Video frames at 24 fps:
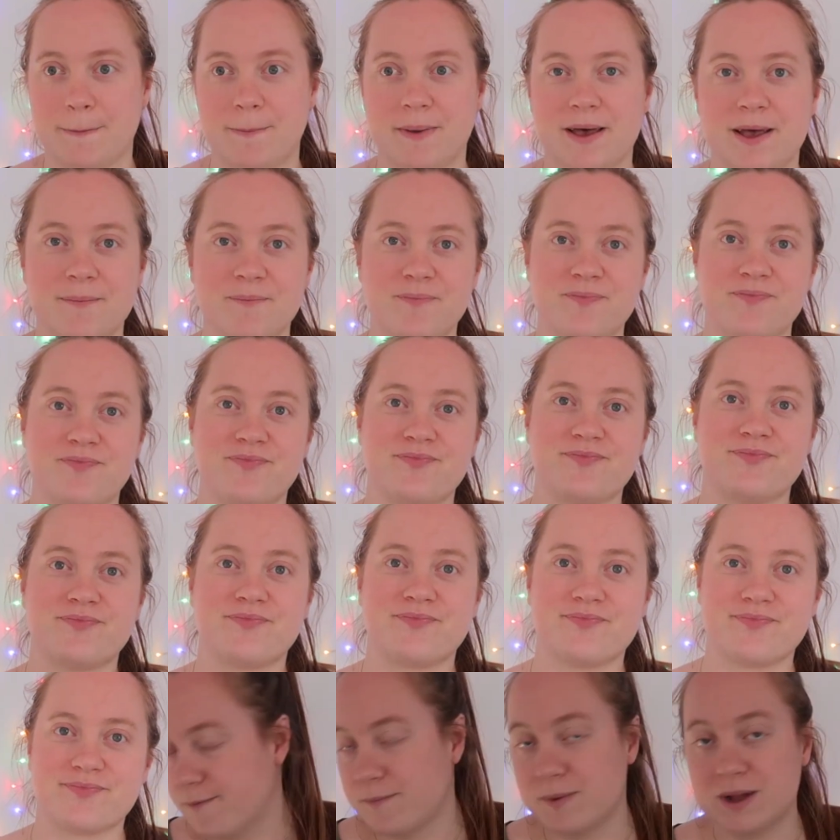But
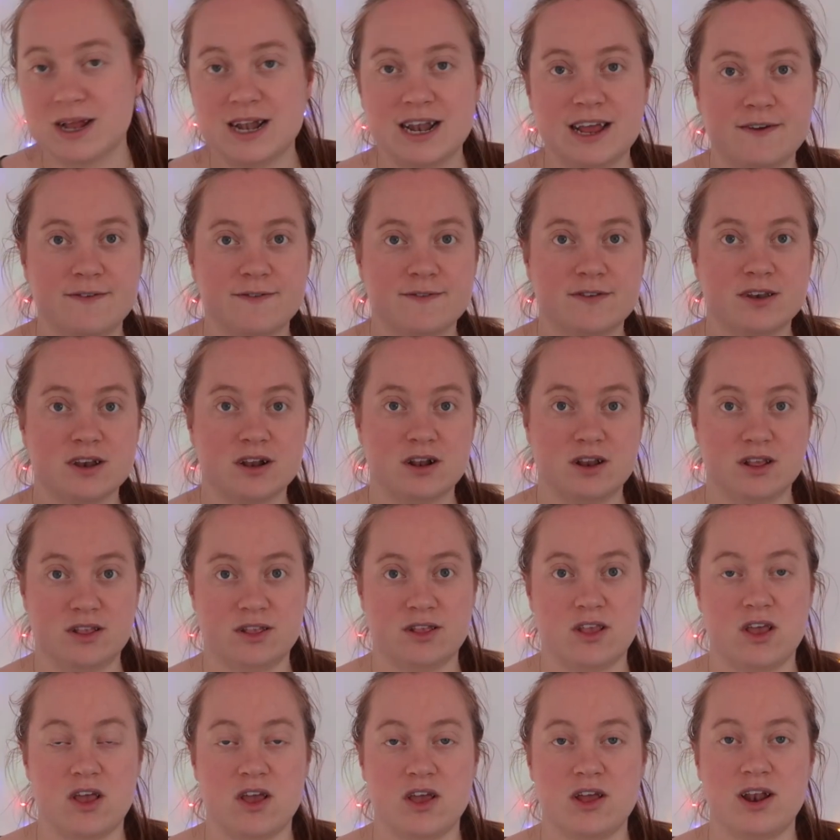we left
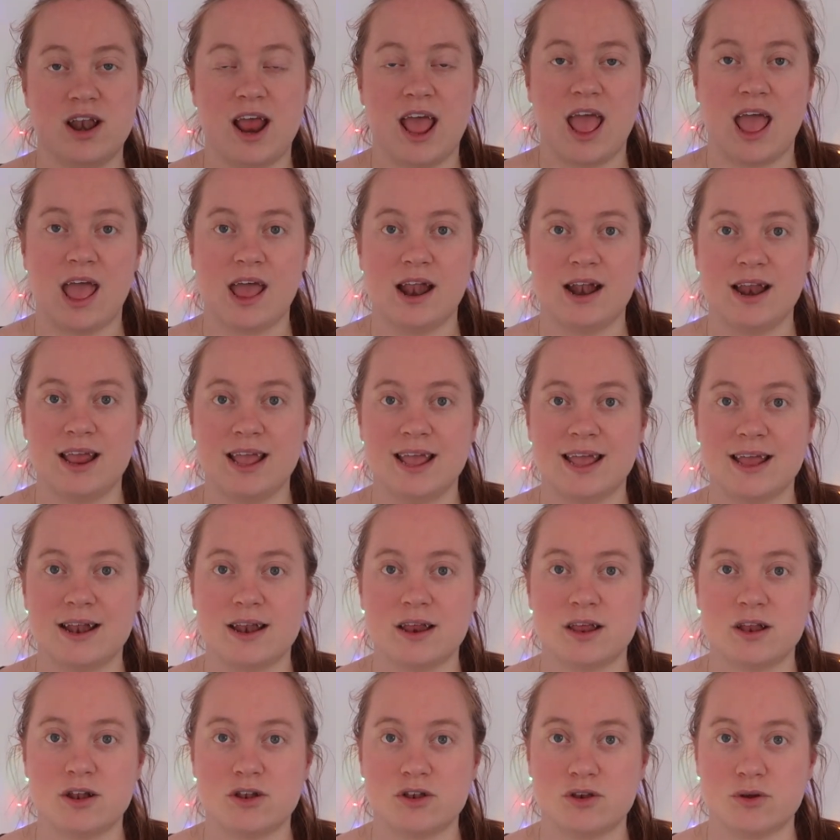Lucerne and
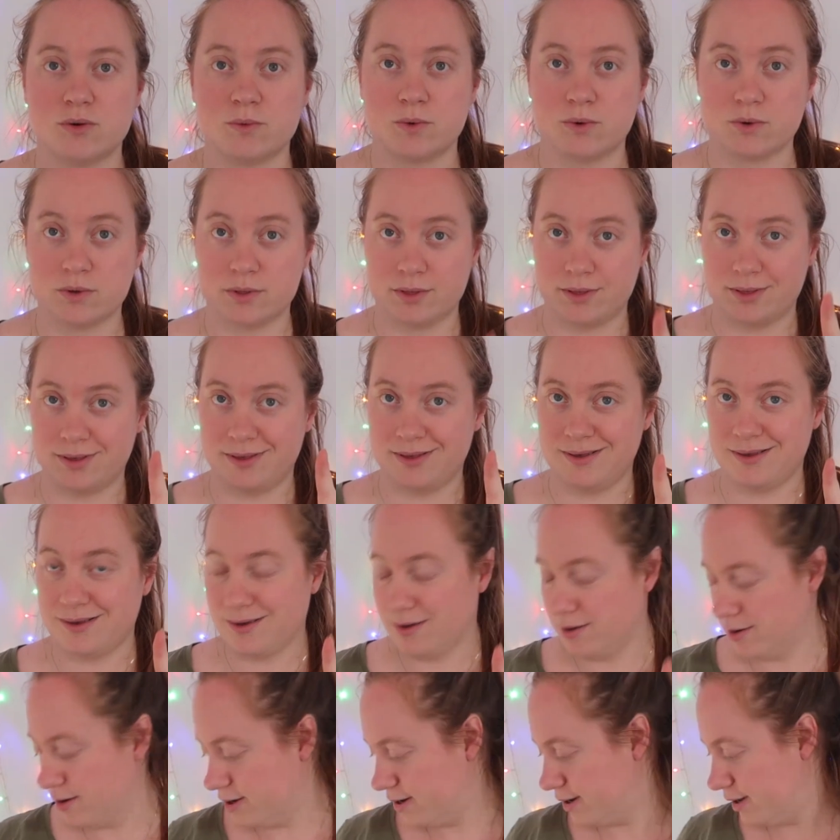headed towards, I don't
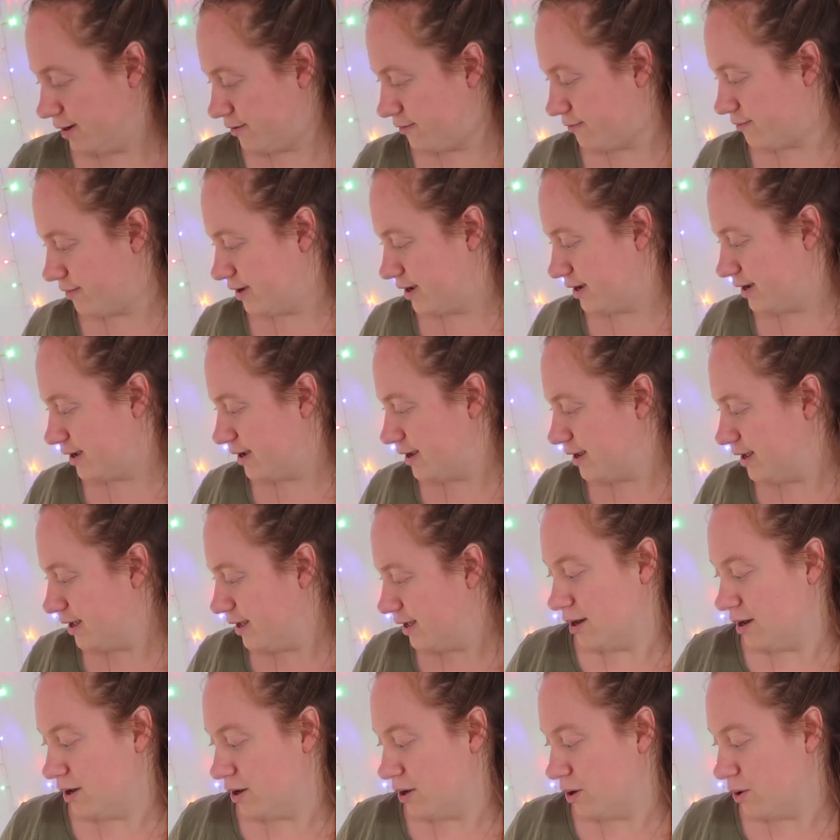really need to read it,
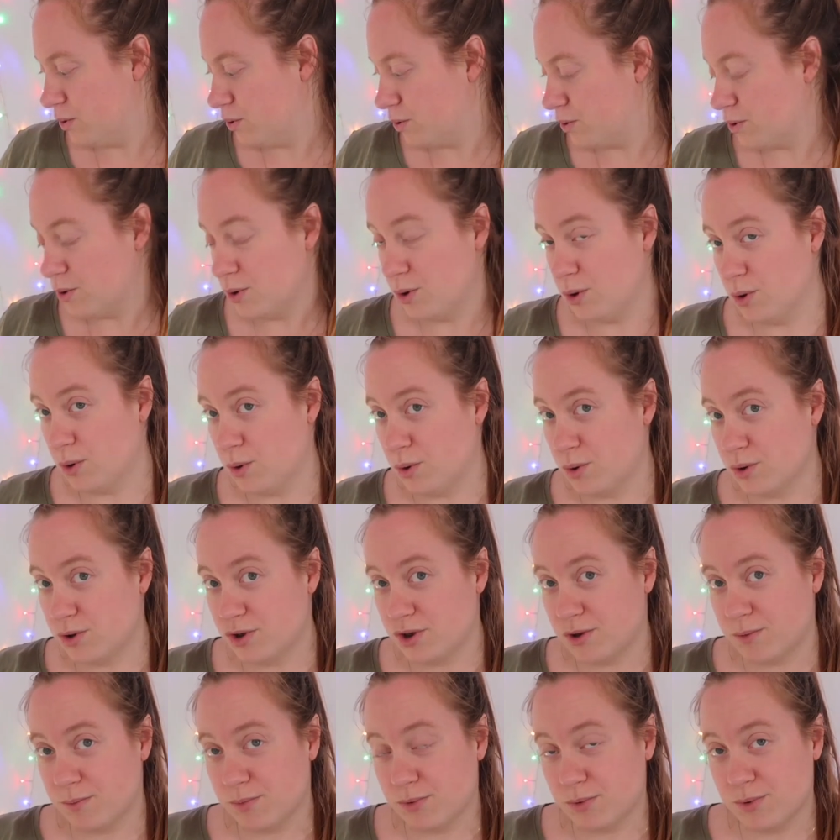
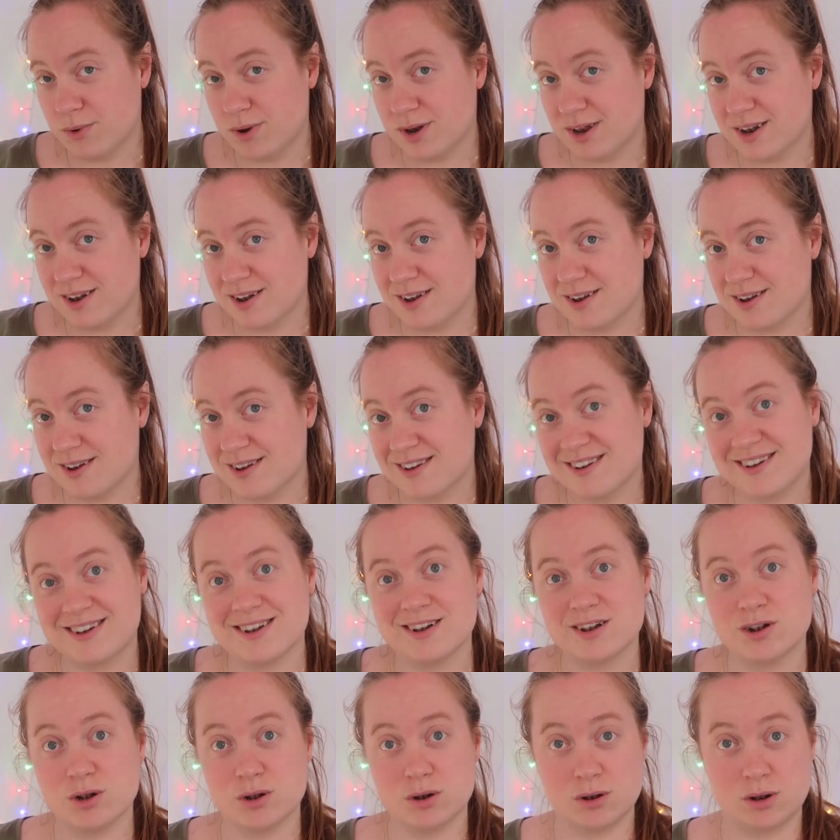Lauterbrunnen,
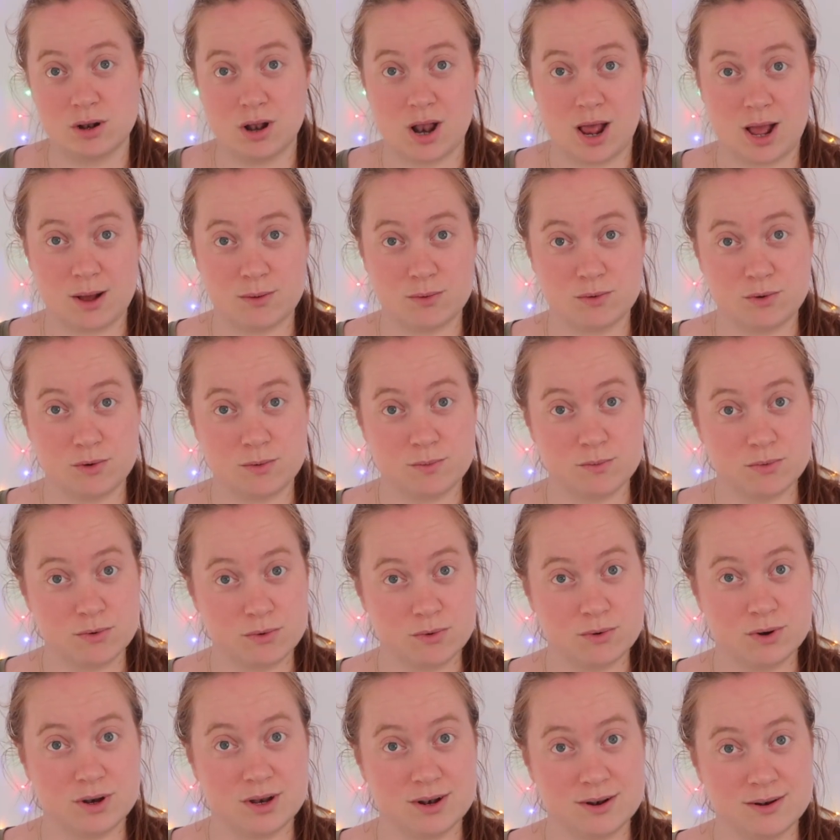
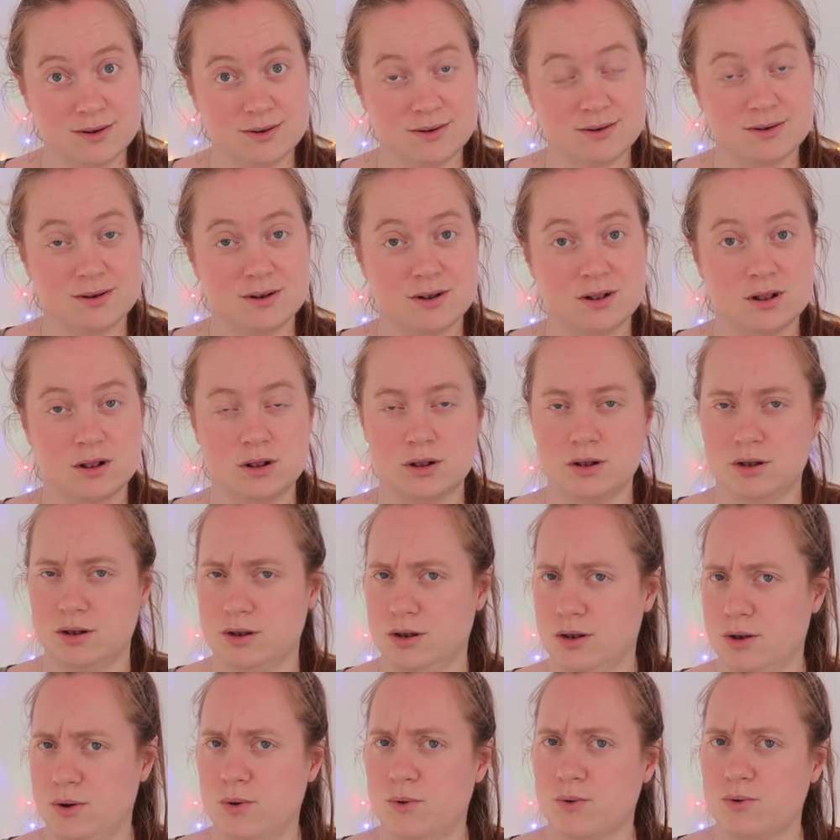Lauterbrunnen,
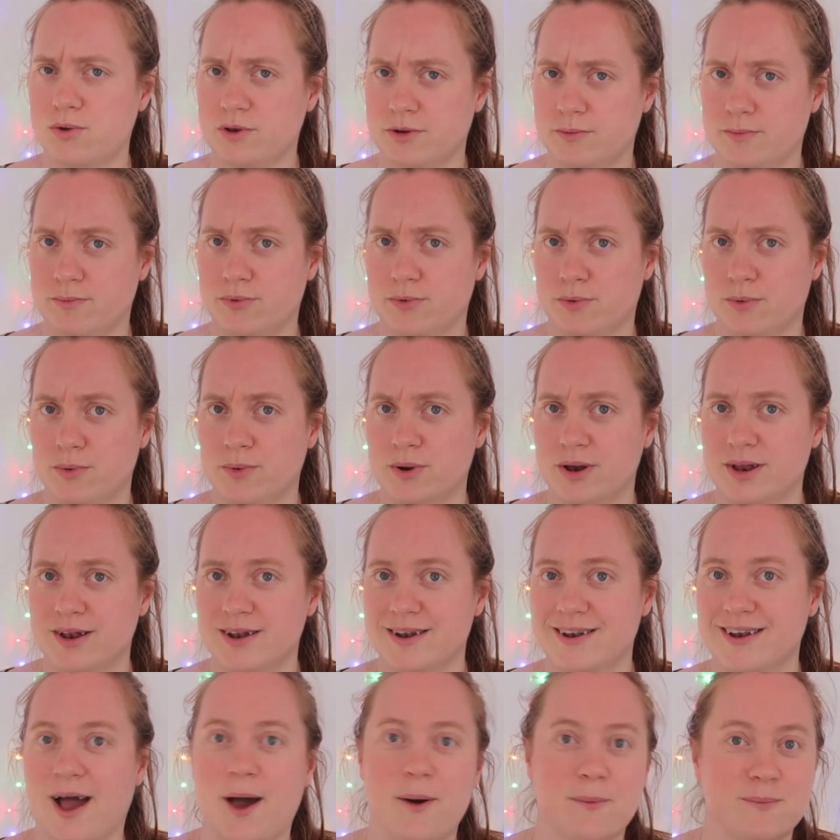
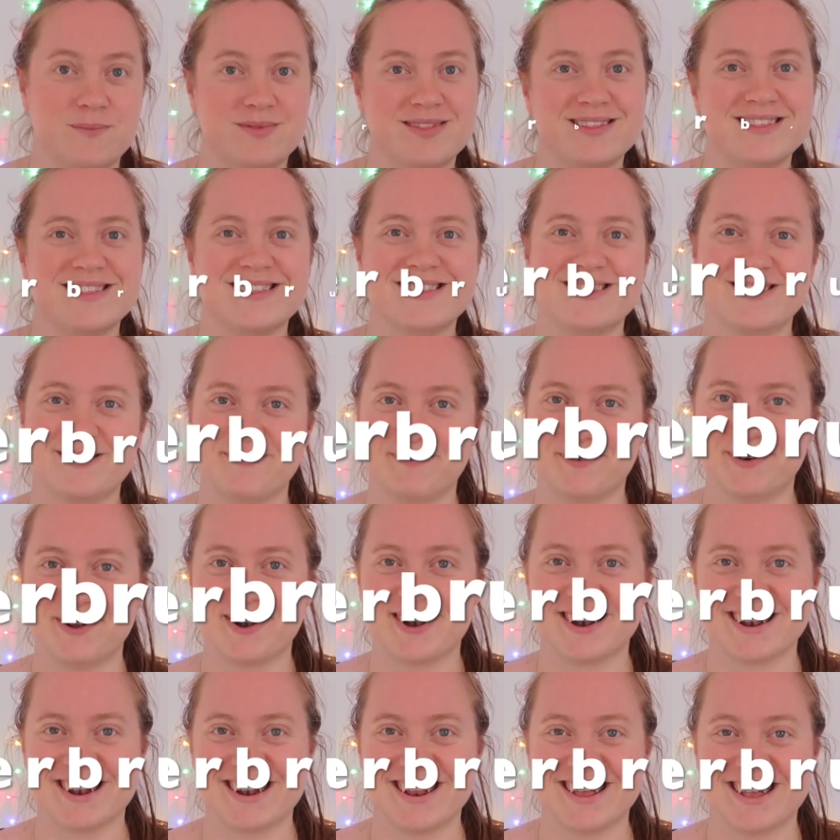Lauterbrunnen, I'll put
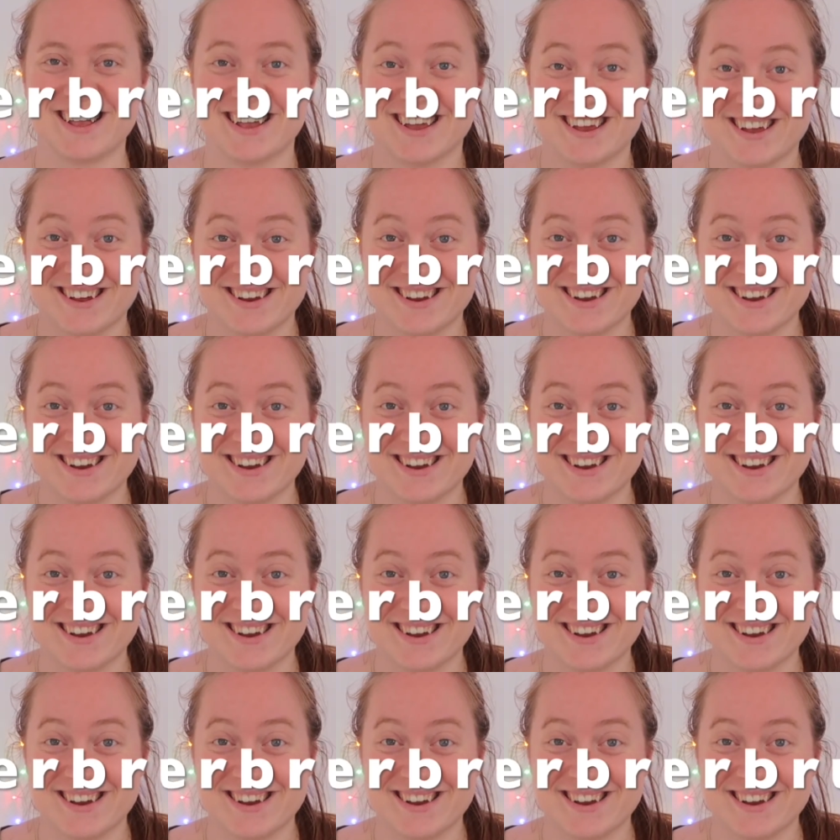it in here.